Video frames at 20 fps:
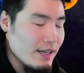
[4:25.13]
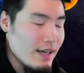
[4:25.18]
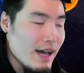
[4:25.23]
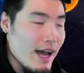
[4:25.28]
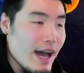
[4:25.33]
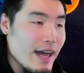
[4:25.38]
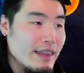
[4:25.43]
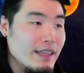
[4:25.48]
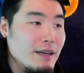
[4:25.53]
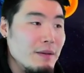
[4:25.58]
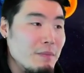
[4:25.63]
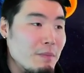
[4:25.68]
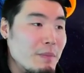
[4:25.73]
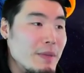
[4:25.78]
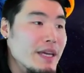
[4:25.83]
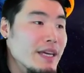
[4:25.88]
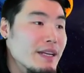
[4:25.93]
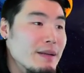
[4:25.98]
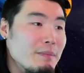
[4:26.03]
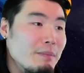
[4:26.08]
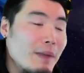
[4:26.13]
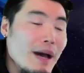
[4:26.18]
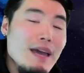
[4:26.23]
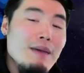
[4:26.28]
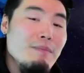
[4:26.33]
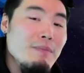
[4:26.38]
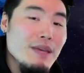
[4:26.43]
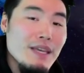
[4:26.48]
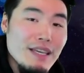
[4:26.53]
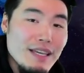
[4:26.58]
I think mid
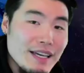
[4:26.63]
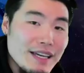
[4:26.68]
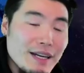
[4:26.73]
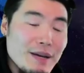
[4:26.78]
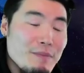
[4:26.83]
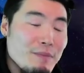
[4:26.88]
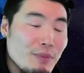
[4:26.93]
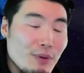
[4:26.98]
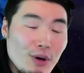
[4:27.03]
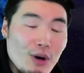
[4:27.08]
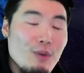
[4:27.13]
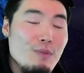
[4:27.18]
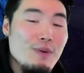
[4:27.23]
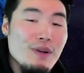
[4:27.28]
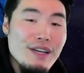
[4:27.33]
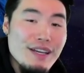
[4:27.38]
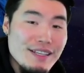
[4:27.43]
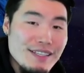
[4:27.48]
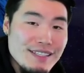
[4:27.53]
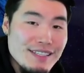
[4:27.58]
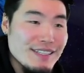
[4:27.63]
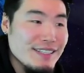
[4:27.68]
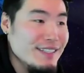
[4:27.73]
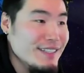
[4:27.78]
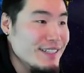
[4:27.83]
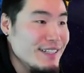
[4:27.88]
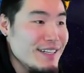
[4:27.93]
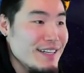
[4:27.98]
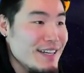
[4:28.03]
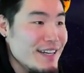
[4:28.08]
might be an appropriate
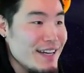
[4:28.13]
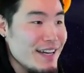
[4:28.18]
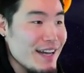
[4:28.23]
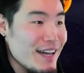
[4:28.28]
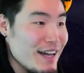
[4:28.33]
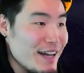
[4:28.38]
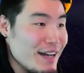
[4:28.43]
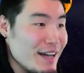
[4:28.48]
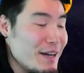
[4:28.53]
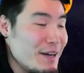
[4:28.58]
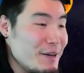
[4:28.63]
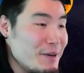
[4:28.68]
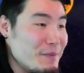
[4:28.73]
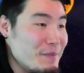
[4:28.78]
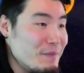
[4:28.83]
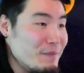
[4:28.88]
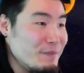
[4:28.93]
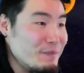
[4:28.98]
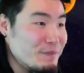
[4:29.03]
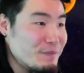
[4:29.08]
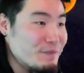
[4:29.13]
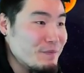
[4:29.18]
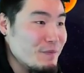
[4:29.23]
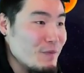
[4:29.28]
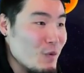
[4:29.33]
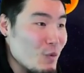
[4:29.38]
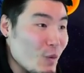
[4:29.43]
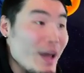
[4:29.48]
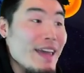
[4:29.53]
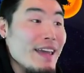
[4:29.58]
um,
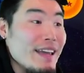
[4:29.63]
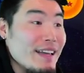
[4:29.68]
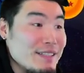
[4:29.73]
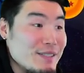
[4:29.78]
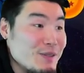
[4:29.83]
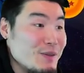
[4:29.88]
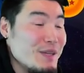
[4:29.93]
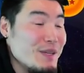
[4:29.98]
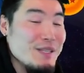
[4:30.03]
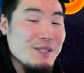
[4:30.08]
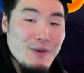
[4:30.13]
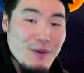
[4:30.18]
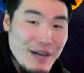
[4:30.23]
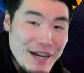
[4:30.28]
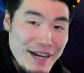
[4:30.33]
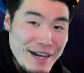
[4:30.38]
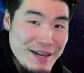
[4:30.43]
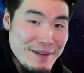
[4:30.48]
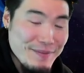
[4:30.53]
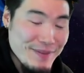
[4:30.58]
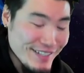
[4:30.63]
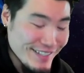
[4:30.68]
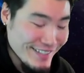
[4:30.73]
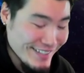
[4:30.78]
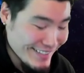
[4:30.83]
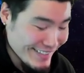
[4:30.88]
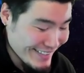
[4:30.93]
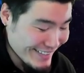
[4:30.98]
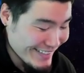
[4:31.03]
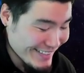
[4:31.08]
way to describe
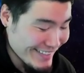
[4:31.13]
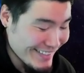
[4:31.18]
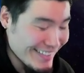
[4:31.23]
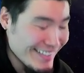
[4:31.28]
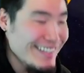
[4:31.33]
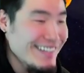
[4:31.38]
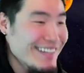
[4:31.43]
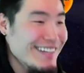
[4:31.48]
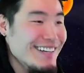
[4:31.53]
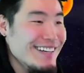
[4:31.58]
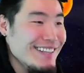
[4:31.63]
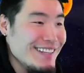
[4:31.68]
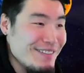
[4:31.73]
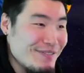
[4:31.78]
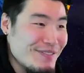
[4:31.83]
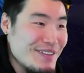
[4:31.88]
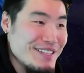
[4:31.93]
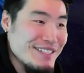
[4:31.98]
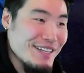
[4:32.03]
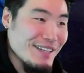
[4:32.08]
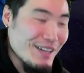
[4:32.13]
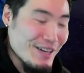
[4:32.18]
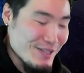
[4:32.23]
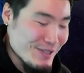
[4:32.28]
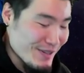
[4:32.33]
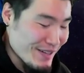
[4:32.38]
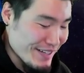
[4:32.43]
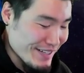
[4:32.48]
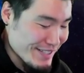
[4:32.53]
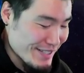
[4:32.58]
the PHY LR
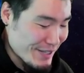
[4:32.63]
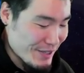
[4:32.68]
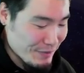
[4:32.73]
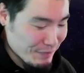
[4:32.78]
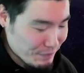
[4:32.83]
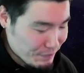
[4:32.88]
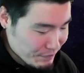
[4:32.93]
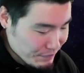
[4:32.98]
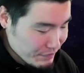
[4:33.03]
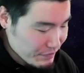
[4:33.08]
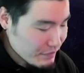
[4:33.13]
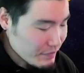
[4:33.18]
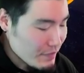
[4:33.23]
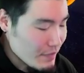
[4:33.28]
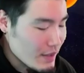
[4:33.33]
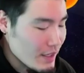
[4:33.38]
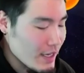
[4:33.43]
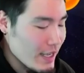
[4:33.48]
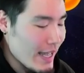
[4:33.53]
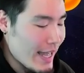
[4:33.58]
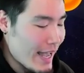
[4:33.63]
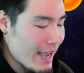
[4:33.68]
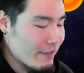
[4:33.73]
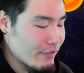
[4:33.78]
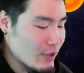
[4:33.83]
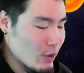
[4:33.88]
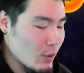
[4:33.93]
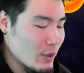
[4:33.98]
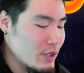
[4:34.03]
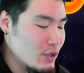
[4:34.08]
trunk. So
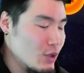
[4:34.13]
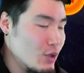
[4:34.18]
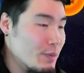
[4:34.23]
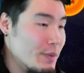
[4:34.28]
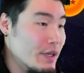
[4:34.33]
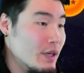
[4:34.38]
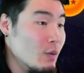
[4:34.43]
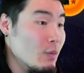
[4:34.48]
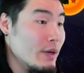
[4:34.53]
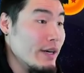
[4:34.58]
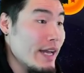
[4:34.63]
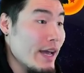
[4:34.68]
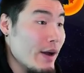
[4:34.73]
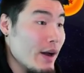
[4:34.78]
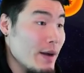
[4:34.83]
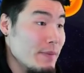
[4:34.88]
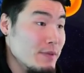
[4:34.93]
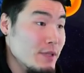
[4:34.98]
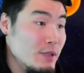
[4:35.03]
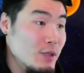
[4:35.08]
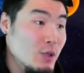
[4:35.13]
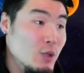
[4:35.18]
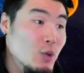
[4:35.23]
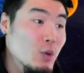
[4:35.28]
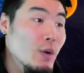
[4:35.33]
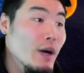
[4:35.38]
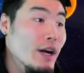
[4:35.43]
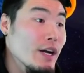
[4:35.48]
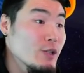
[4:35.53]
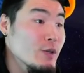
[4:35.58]
after one super, we're now up to
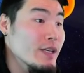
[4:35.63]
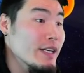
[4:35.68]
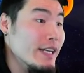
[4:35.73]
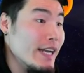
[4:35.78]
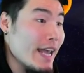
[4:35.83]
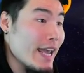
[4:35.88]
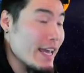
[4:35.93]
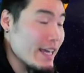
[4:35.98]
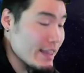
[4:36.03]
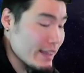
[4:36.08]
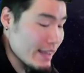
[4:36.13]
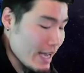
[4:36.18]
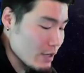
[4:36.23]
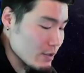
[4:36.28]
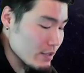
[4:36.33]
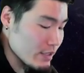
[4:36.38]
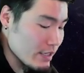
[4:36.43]
208,000